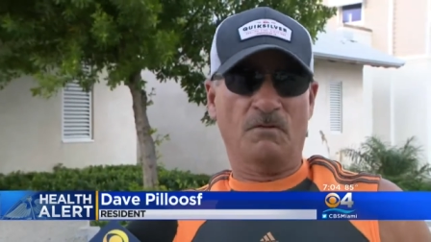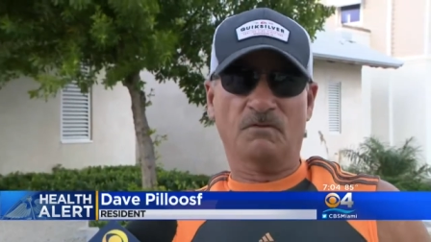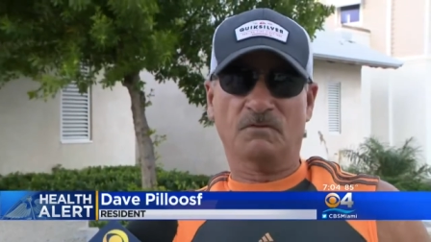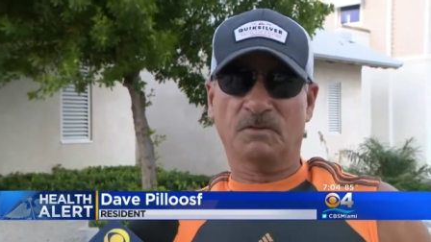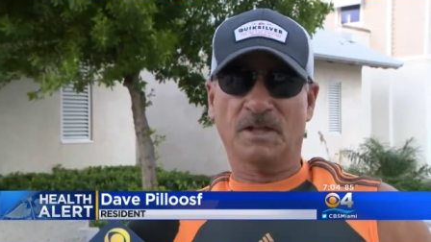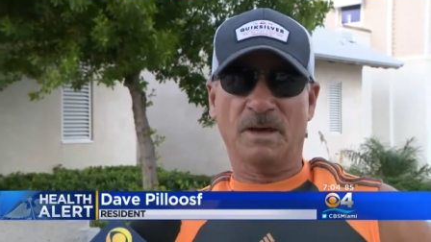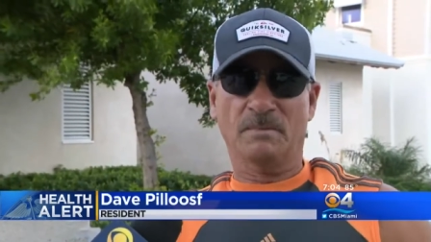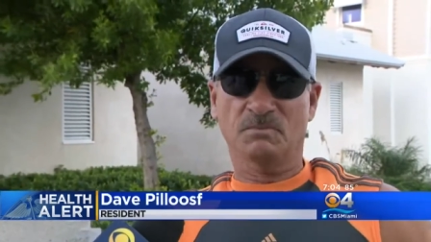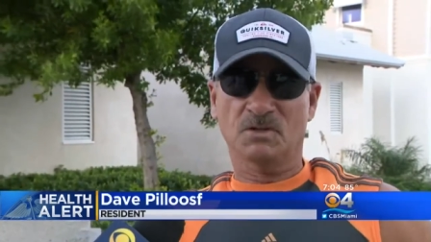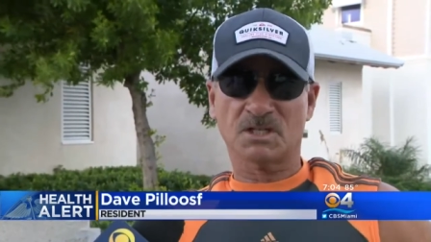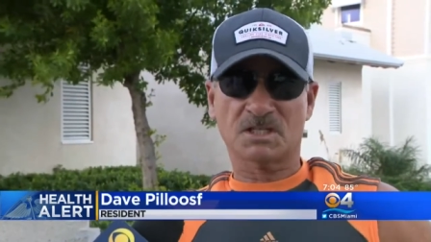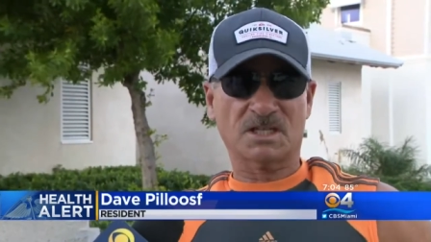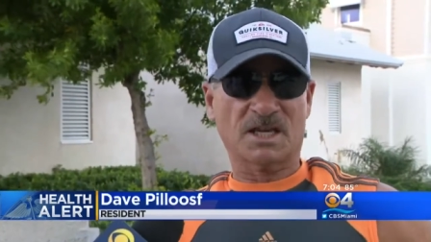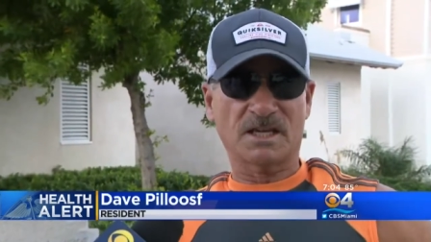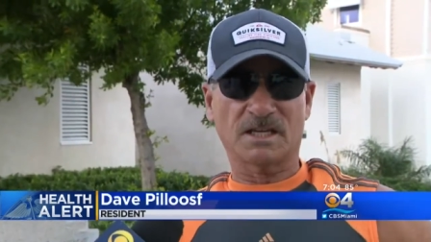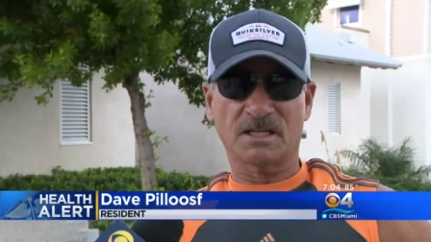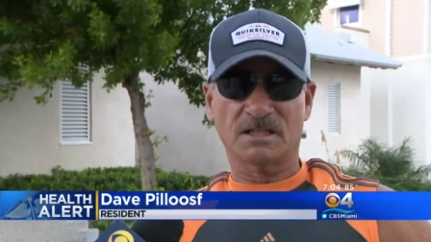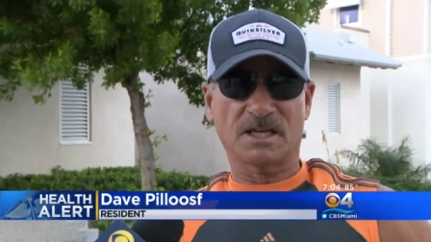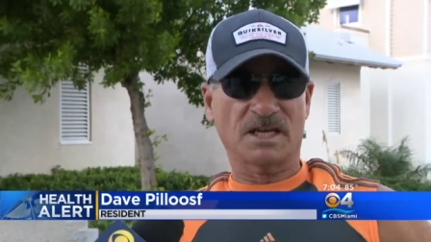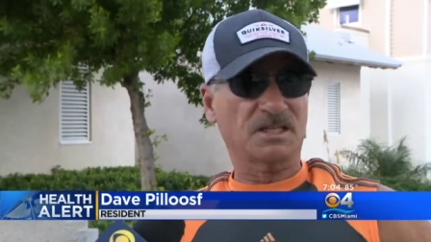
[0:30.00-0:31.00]
phlegm, just
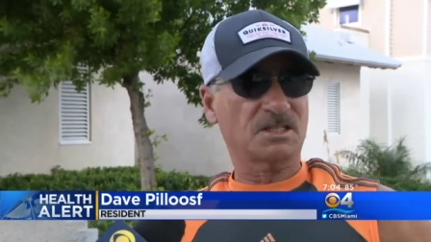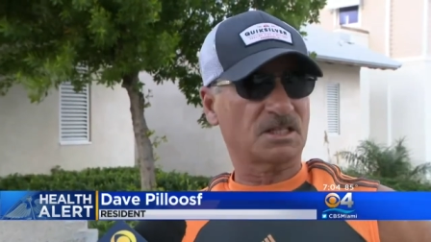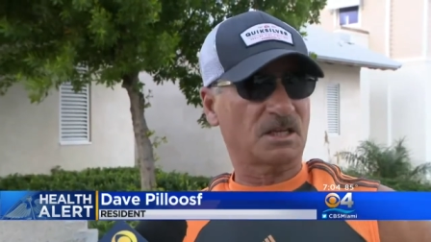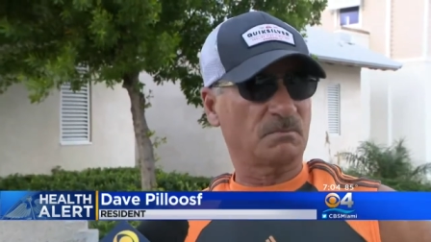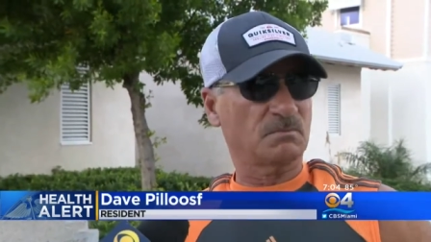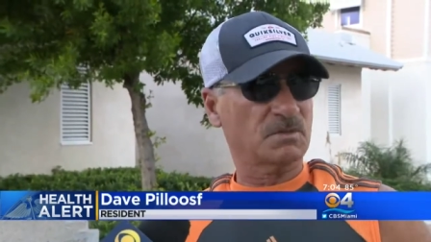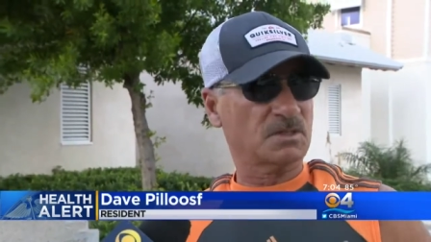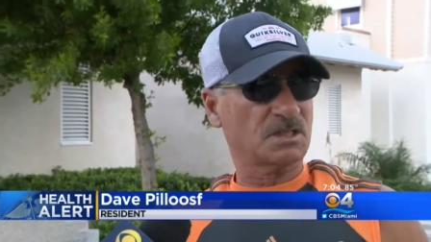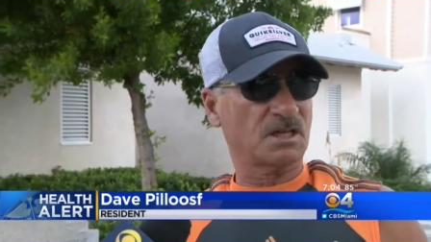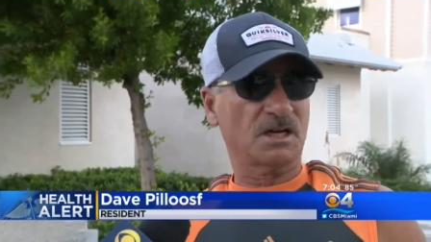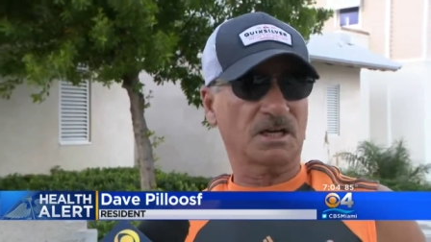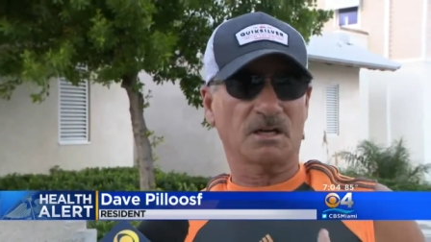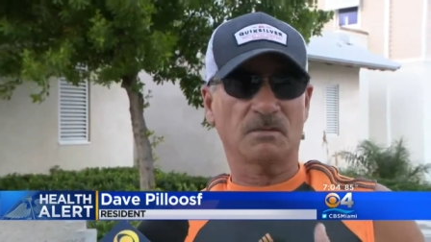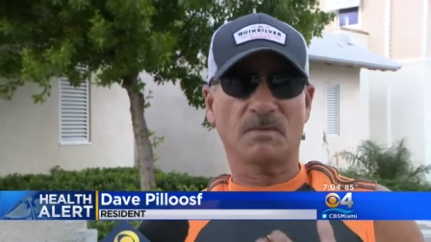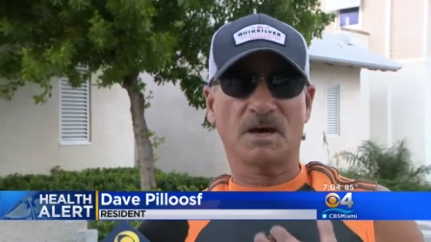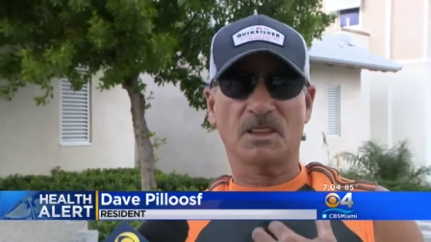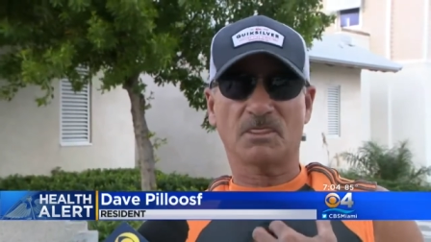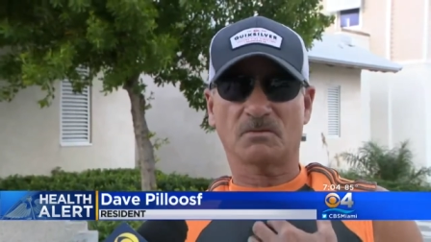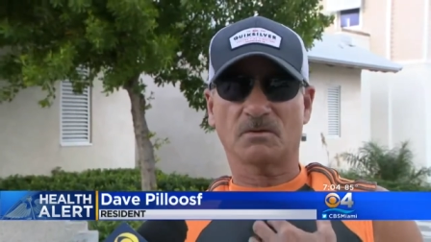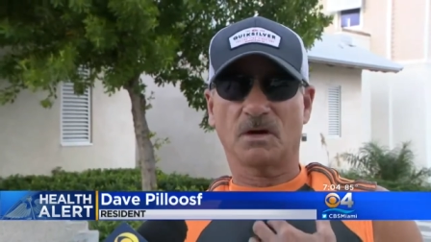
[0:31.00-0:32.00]
like like something stuck in
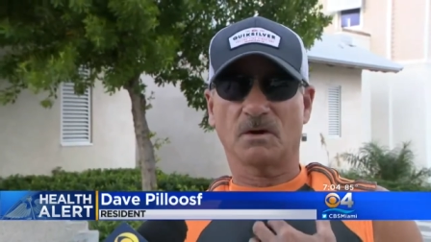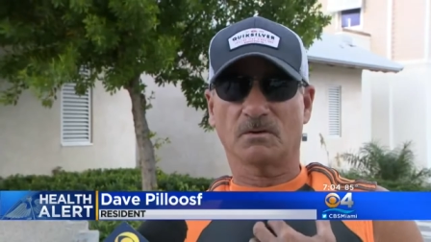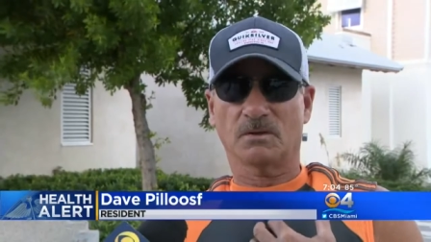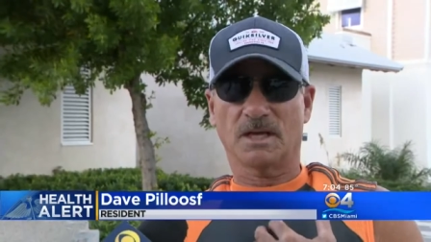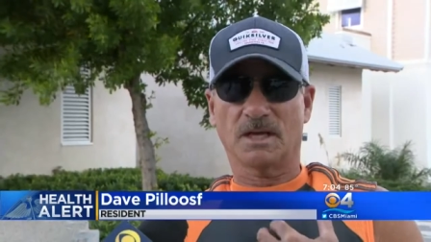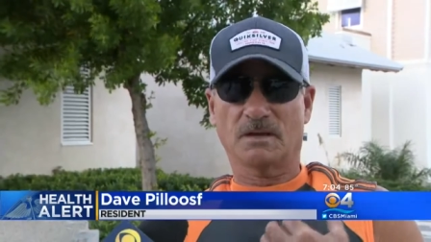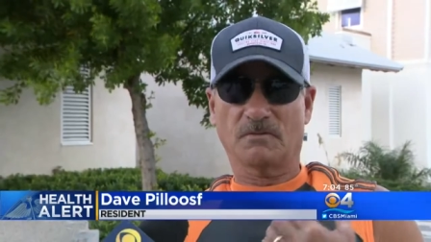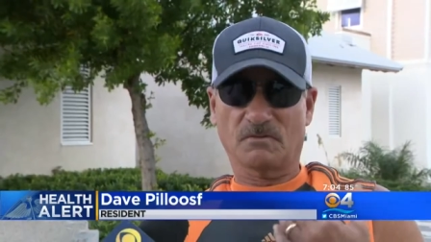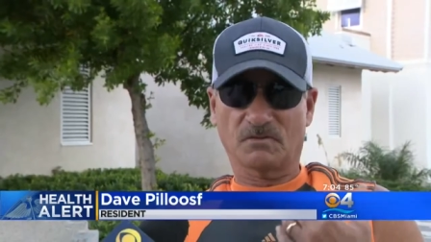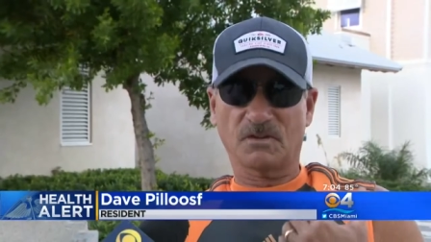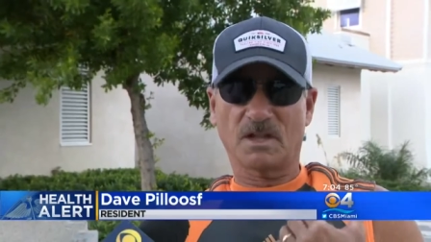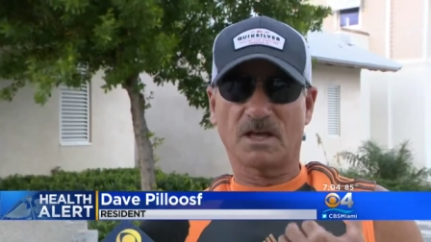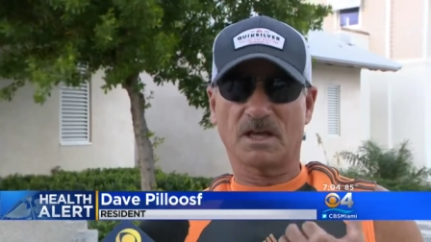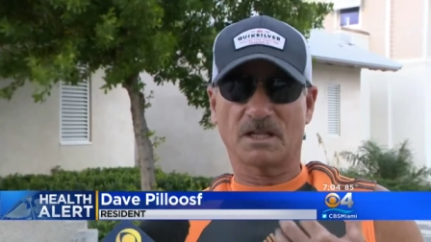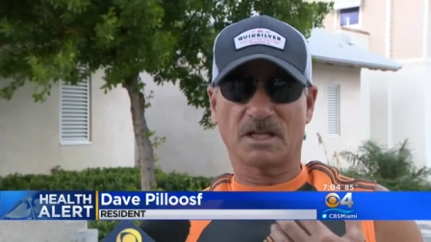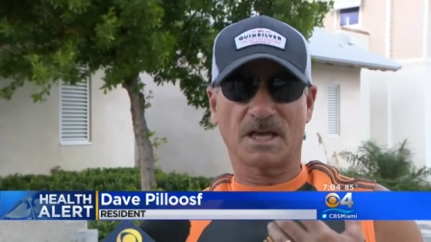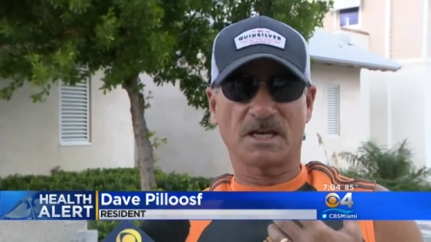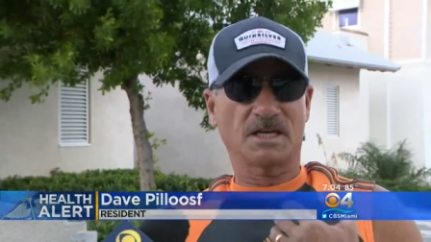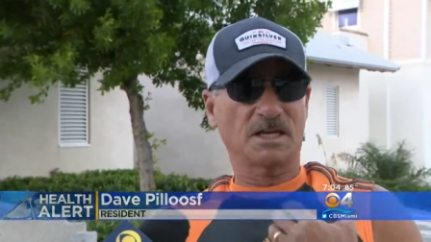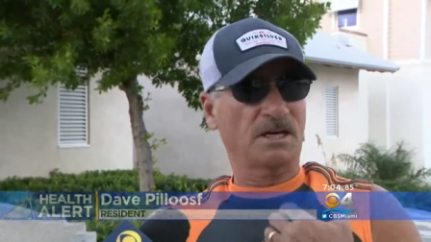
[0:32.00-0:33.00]
my throat, like
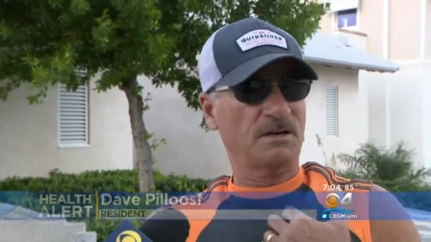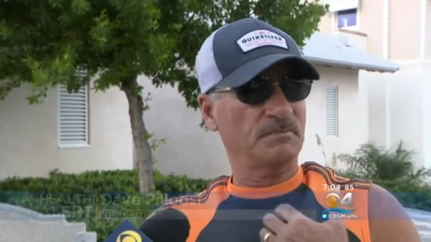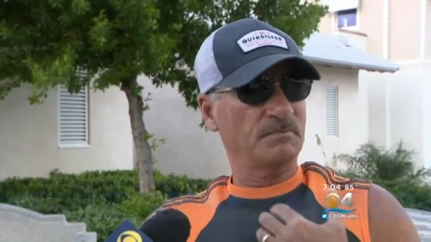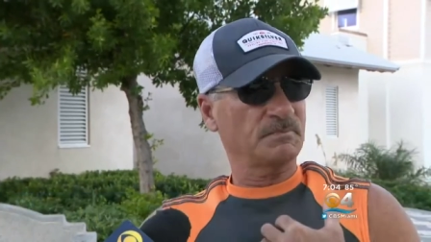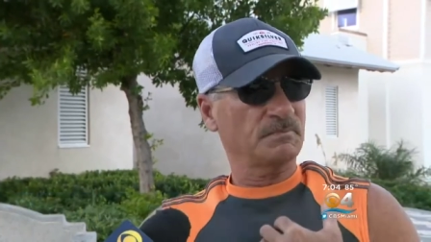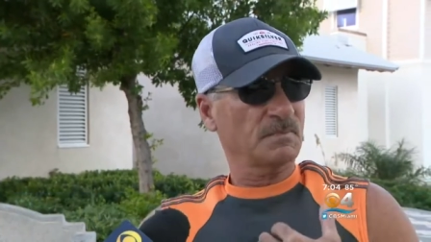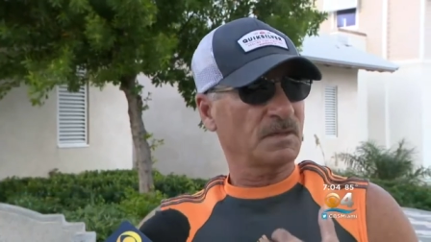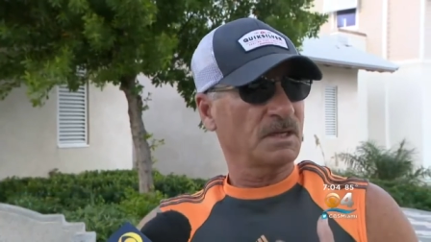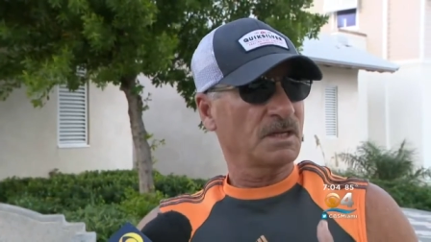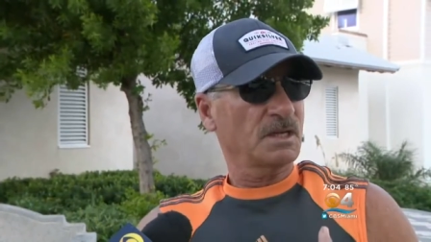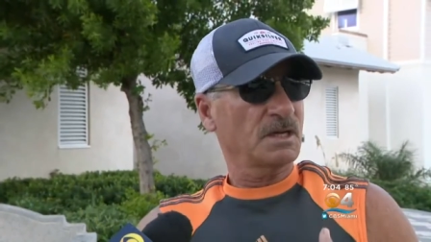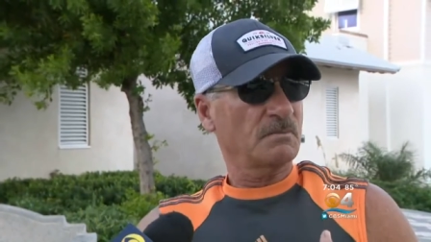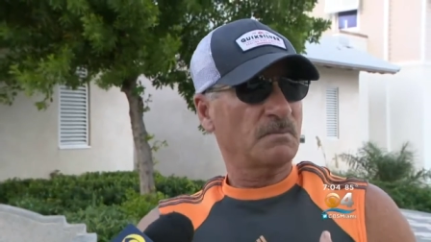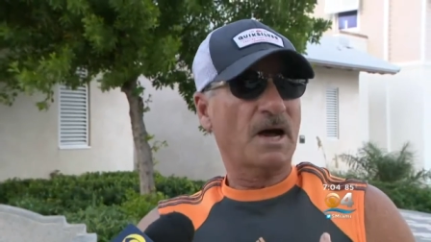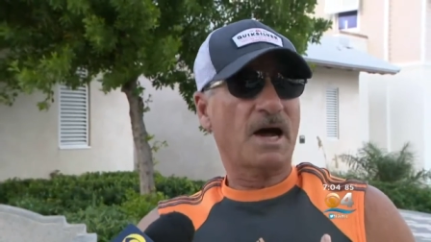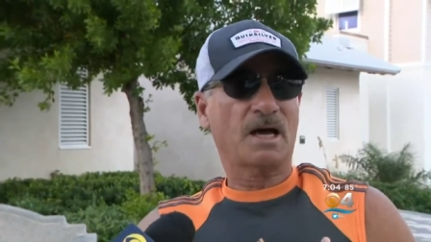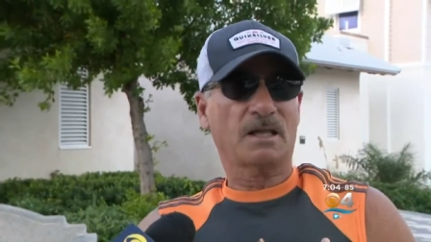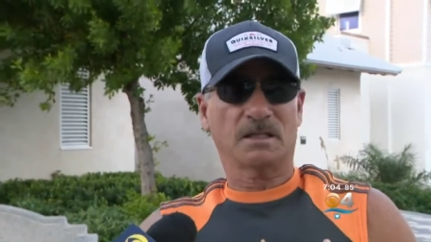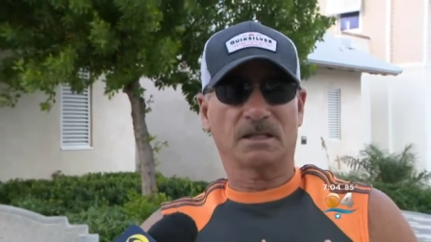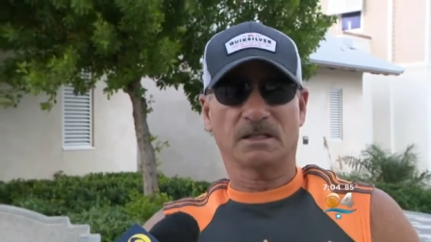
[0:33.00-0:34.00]
like um,
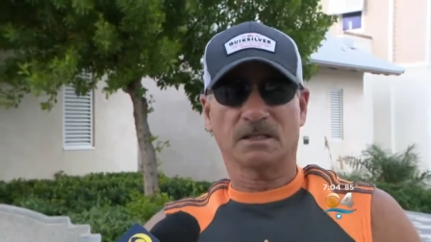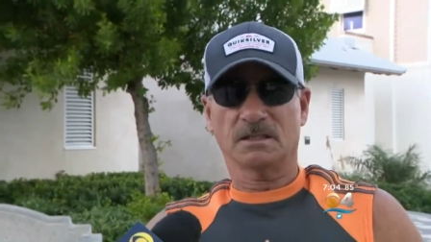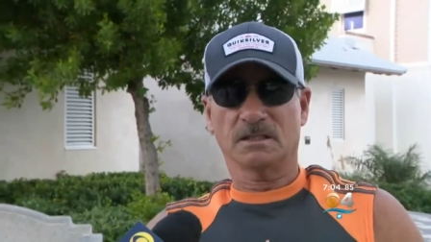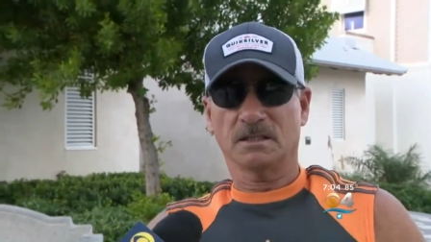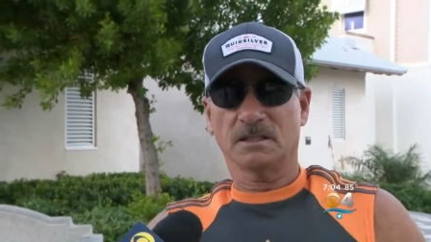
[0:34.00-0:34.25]
pollen.